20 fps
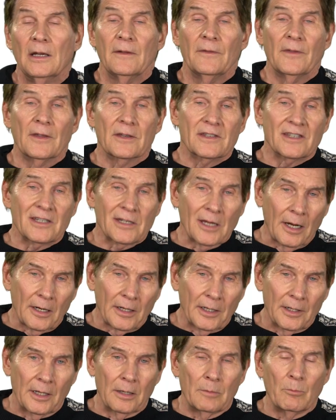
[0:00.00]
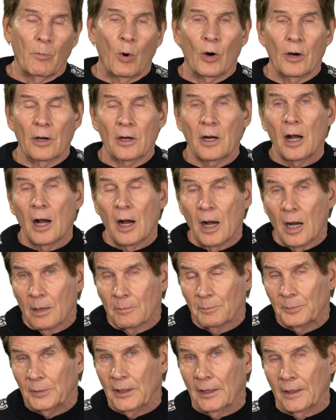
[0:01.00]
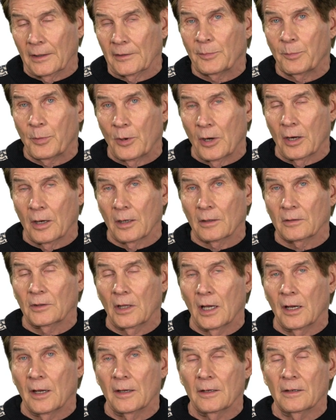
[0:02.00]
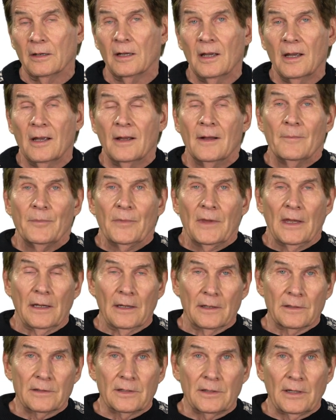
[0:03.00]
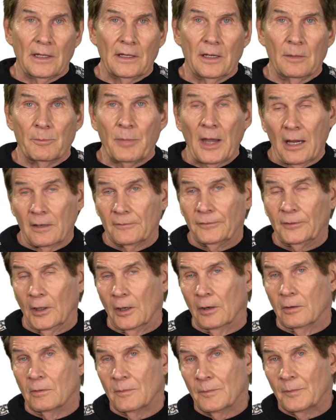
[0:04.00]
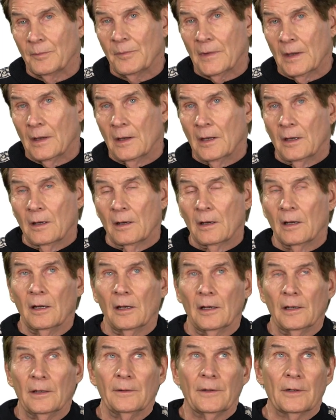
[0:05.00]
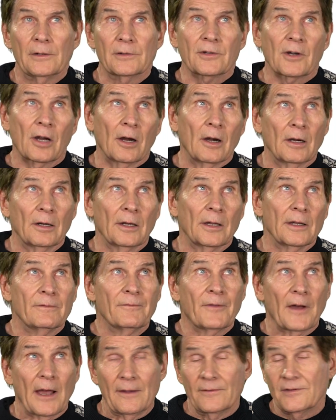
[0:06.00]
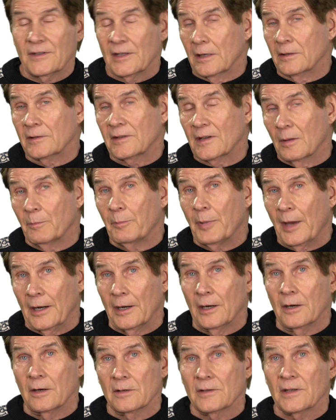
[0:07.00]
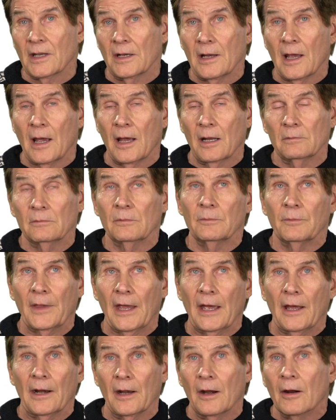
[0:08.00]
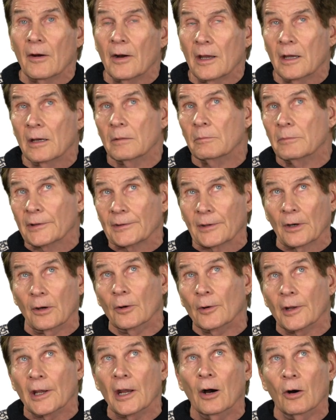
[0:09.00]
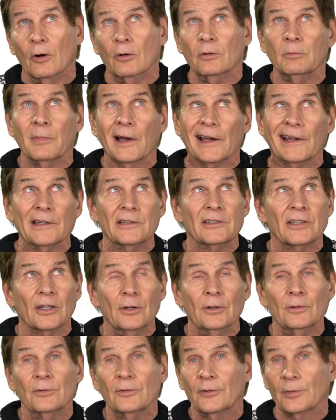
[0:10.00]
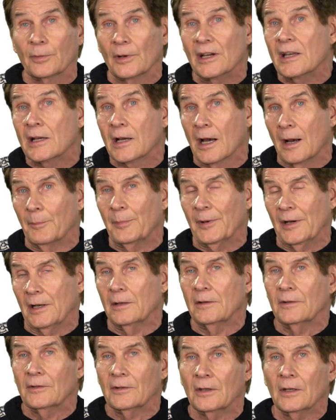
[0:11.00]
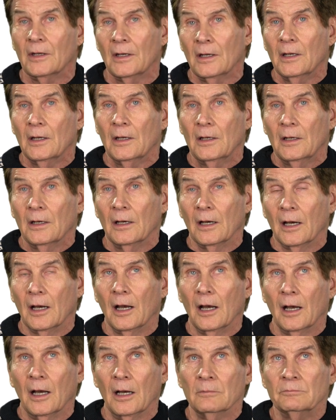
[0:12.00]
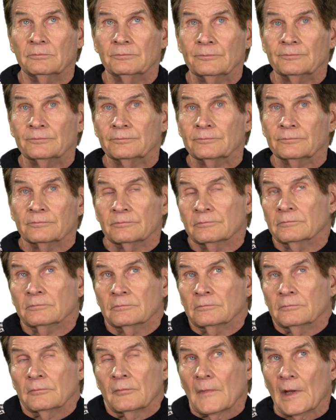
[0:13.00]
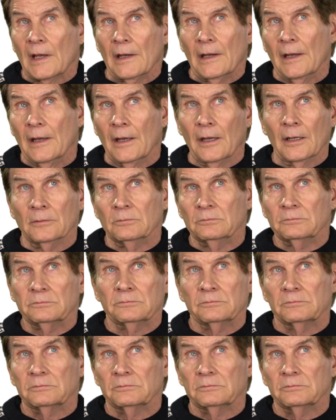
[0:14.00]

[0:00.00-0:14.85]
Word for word: The second and more complex product line is the backflow. Uh, there's currently five, six competitors in that, that area, but they're only owned by two, three companies. Um, and